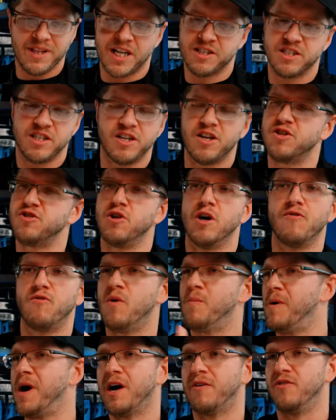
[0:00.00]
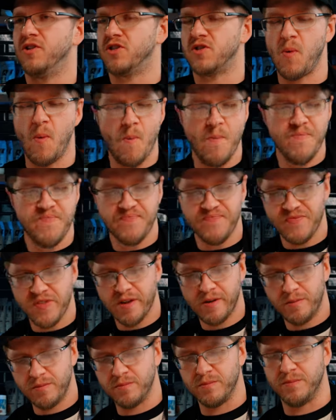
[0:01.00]
that's a dessert for breakfast.
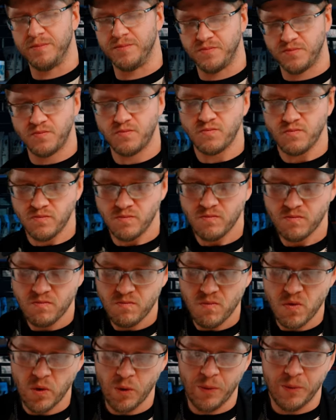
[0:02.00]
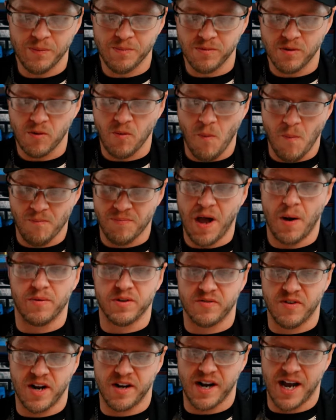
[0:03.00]
That
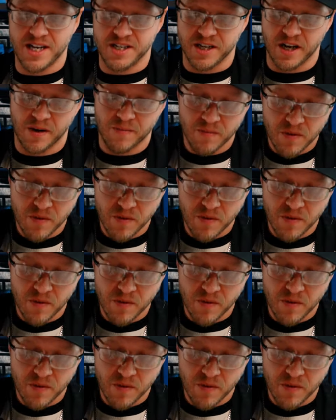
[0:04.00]
one's fantastic.